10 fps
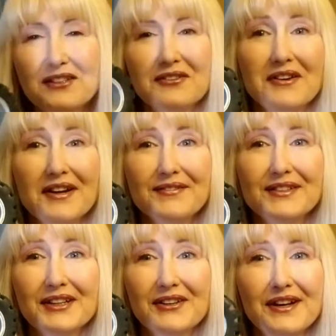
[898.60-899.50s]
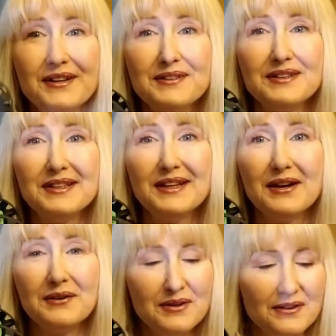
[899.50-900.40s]
Gravedigger, I don't think, I
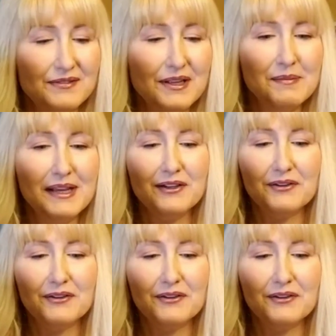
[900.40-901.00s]
don't know if they make